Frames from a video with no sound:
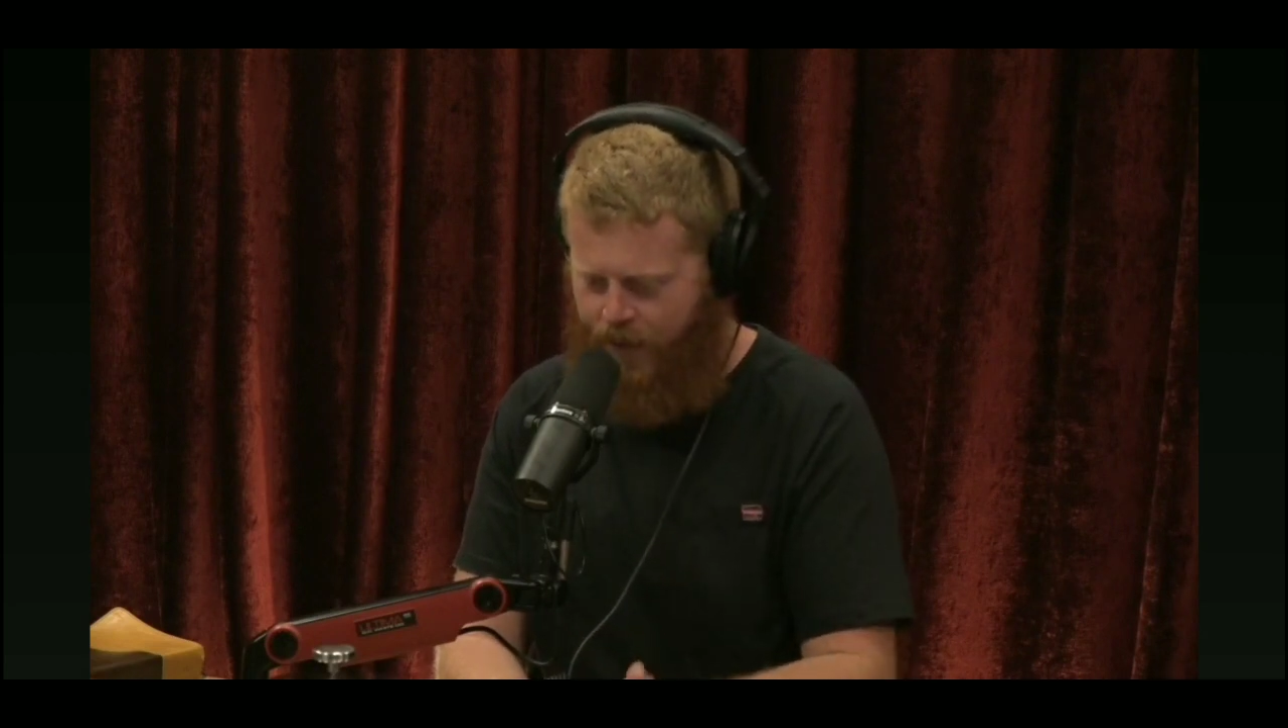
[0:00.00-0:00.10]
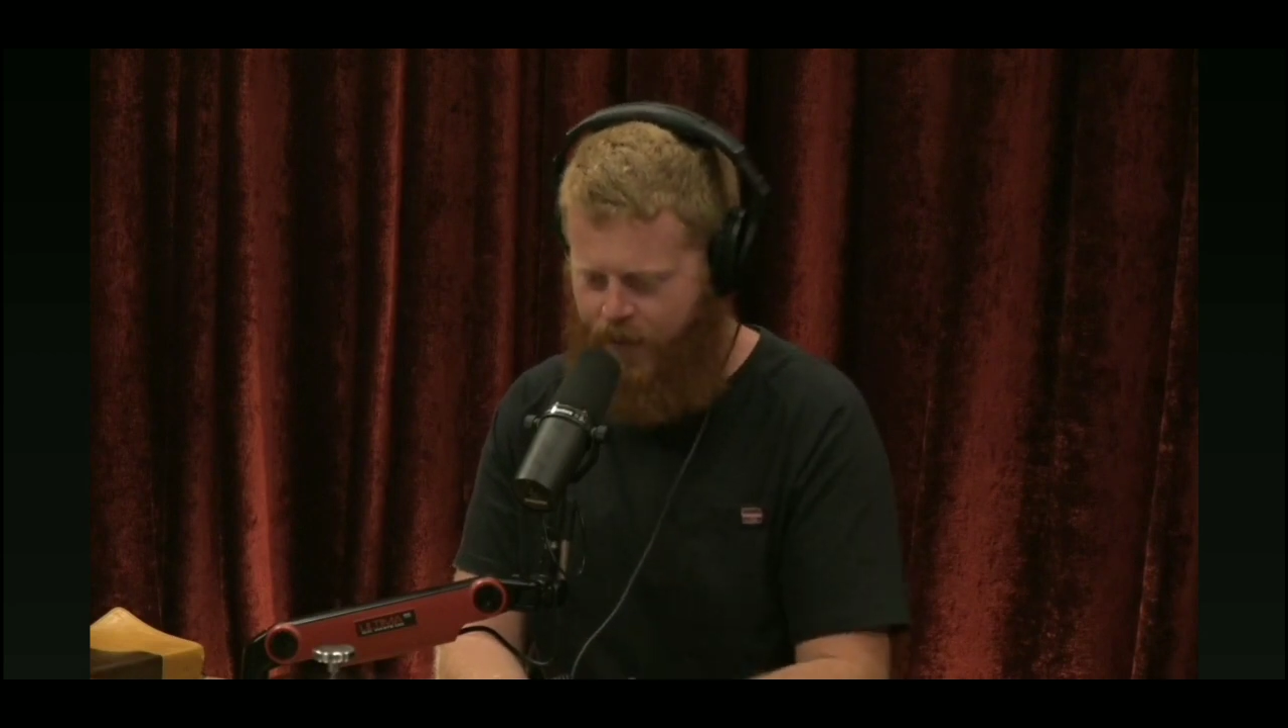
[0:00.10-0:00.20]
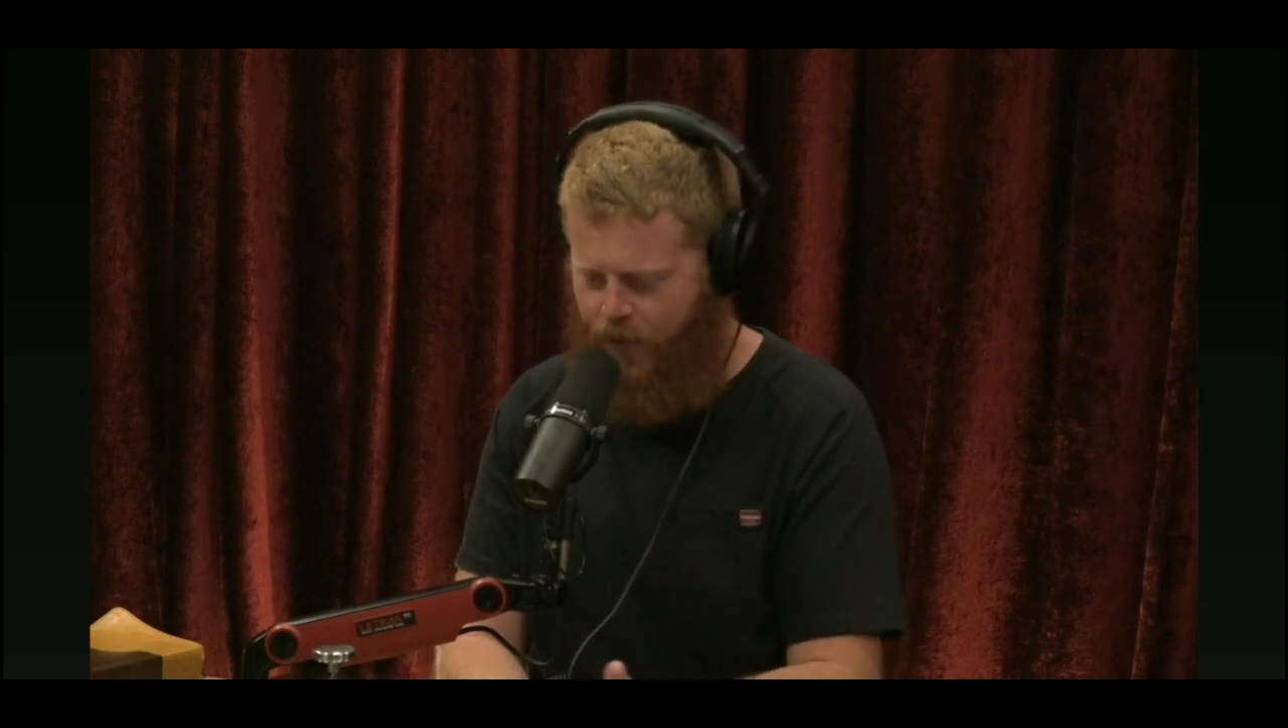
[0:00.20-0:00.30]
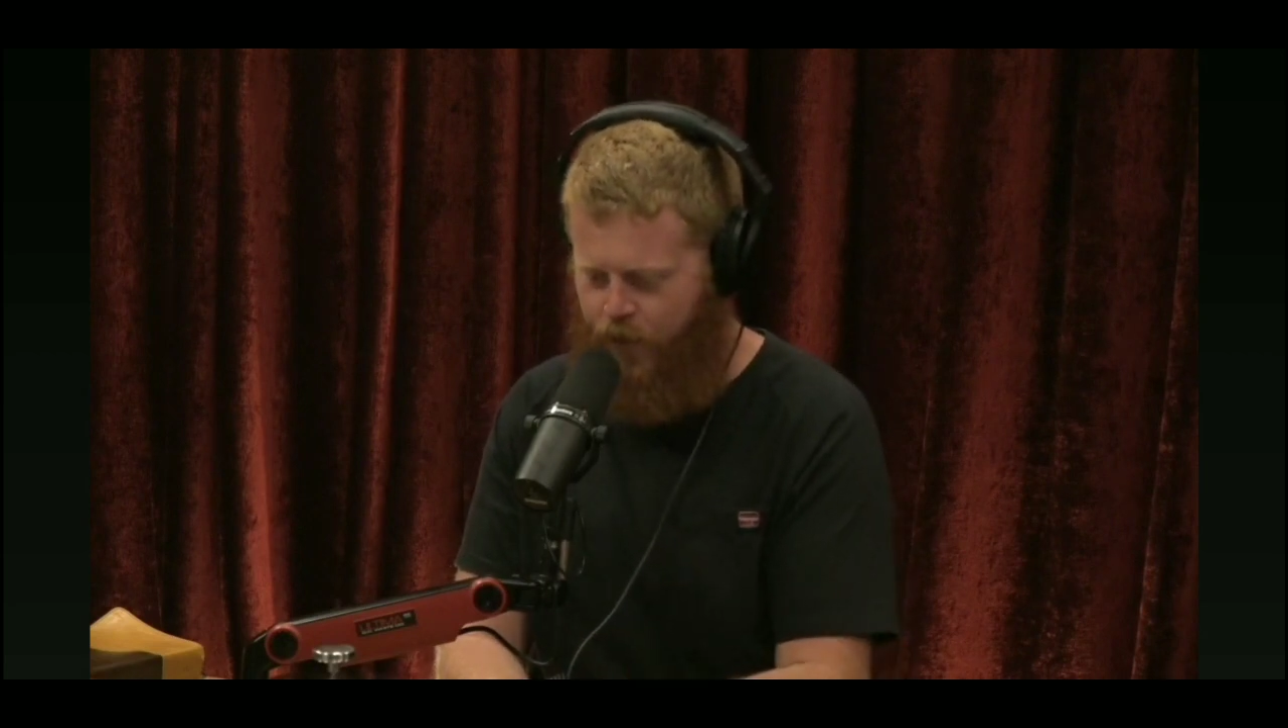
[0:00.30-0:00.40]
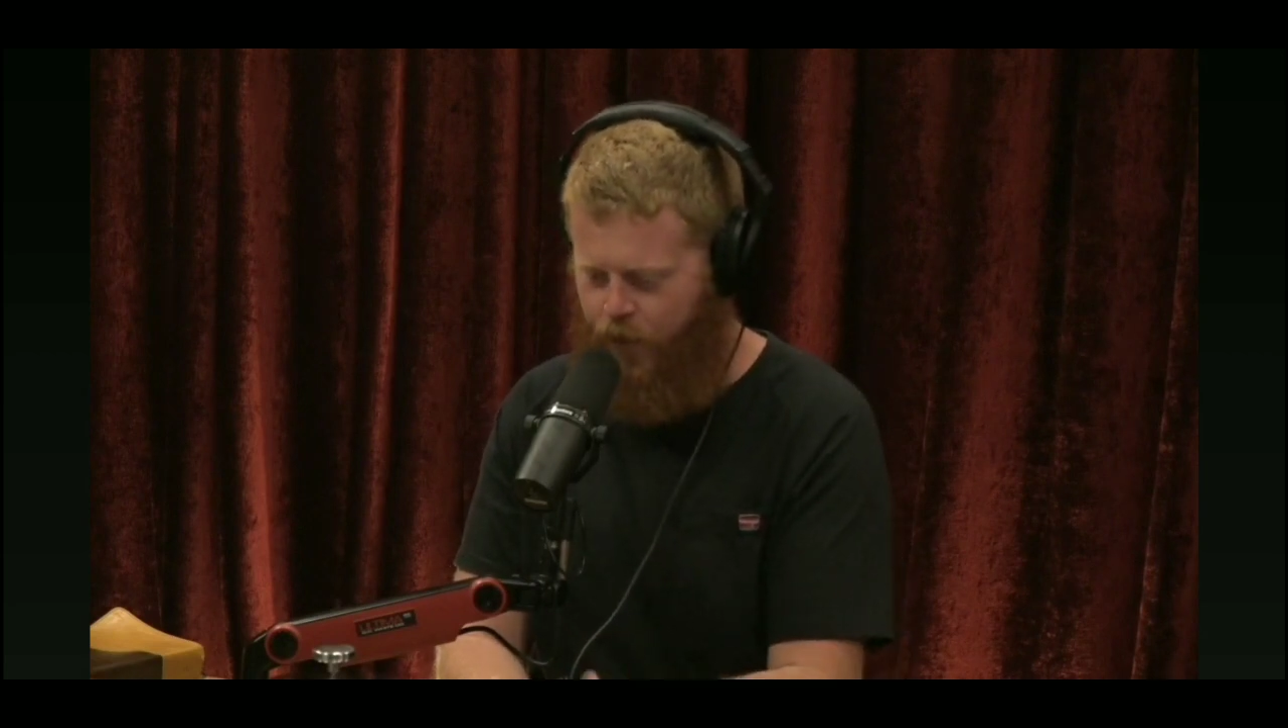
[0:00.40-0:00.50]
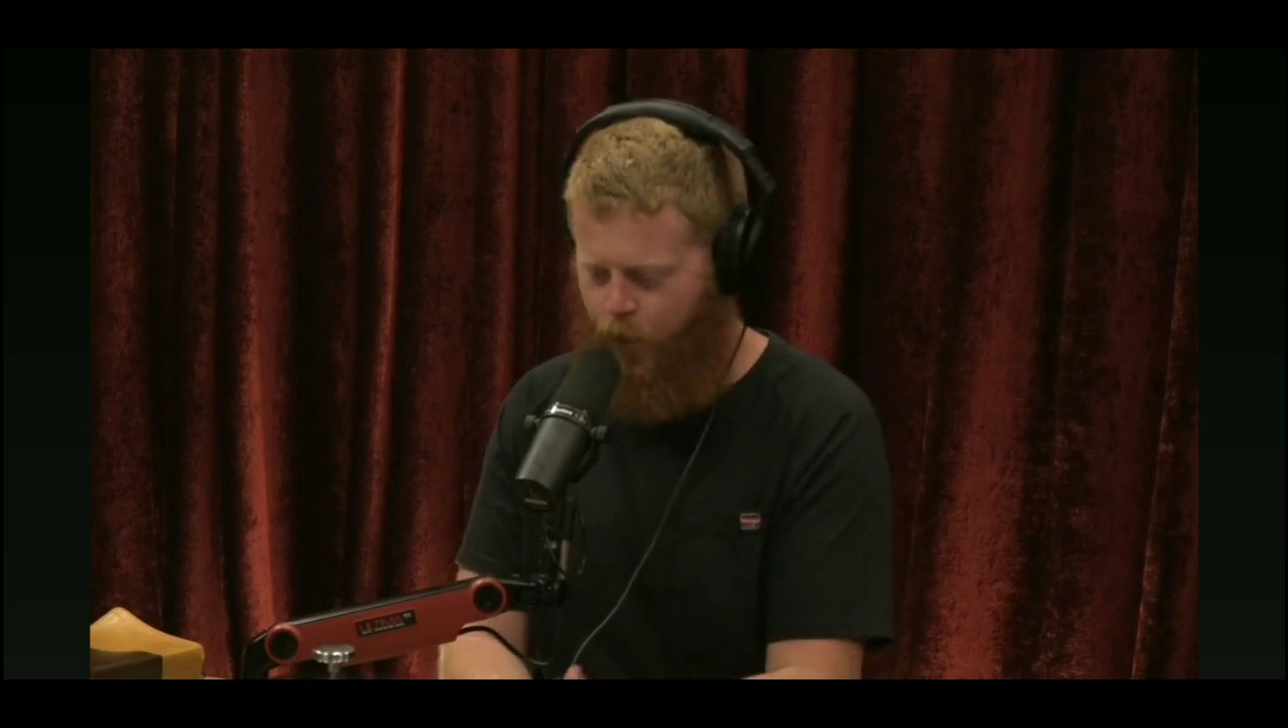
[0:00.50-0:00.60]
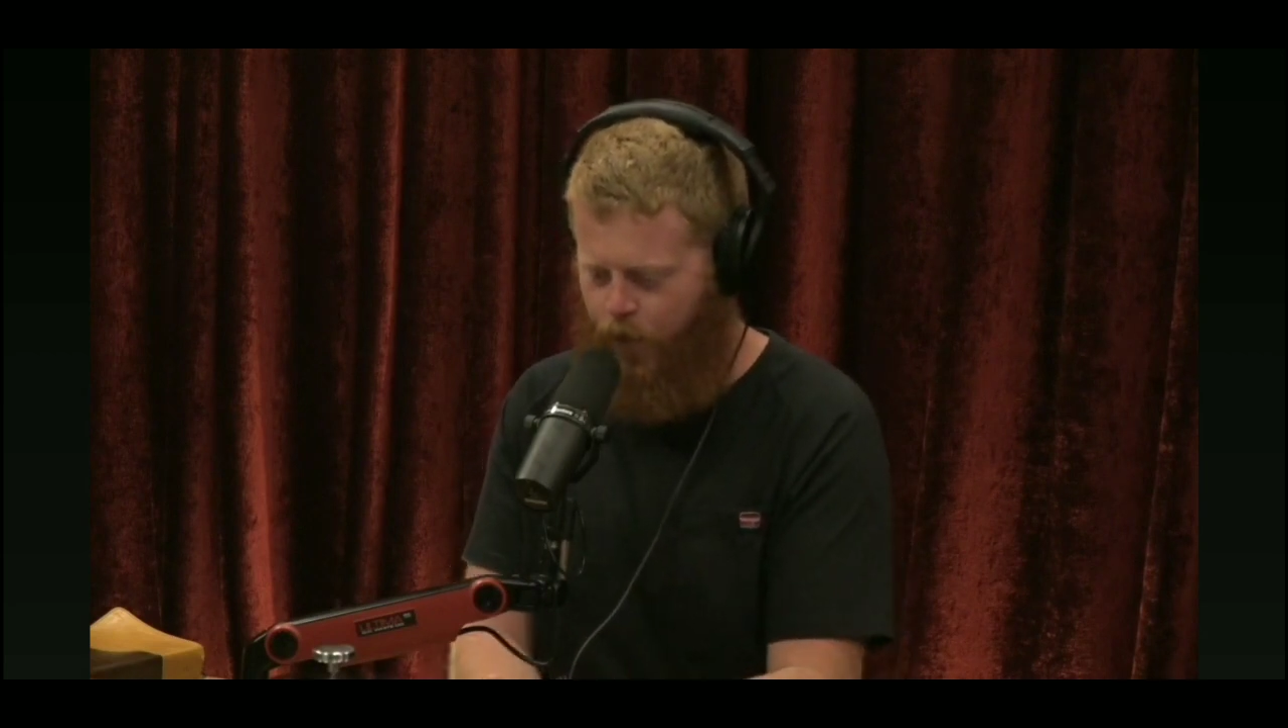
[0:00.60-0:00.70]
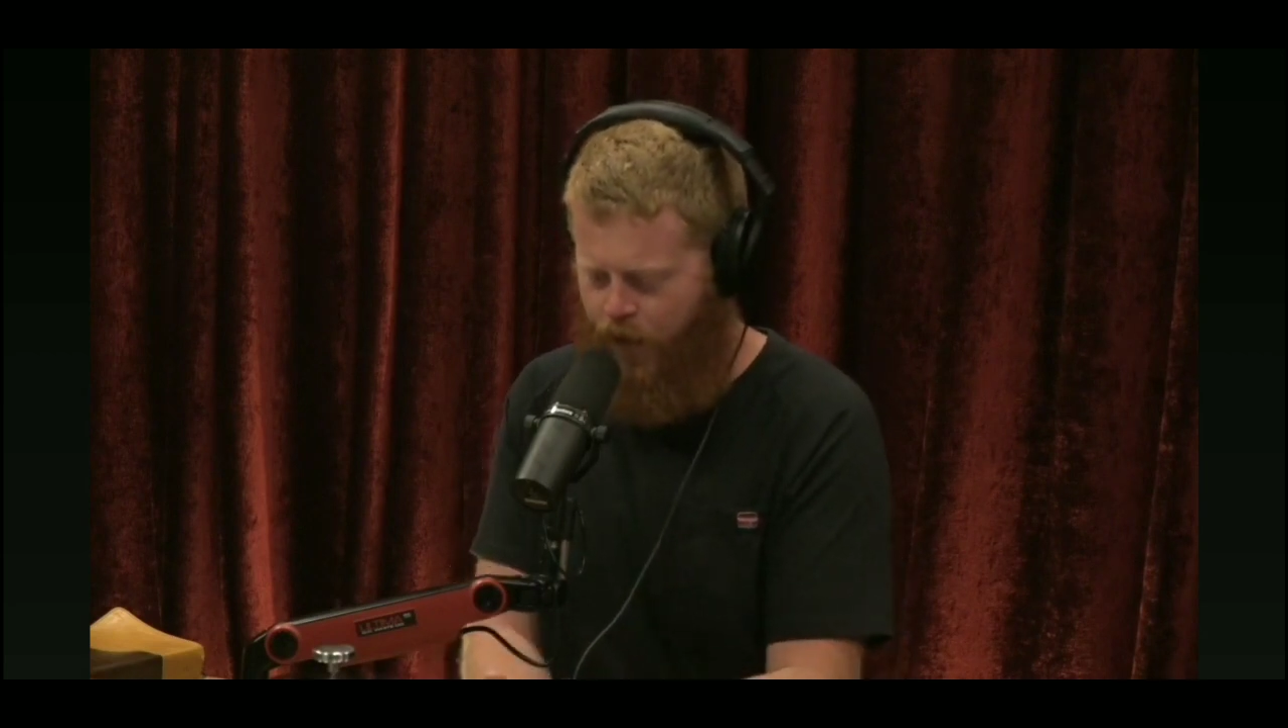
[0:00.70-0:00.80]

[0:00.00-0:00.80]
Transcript: need to do,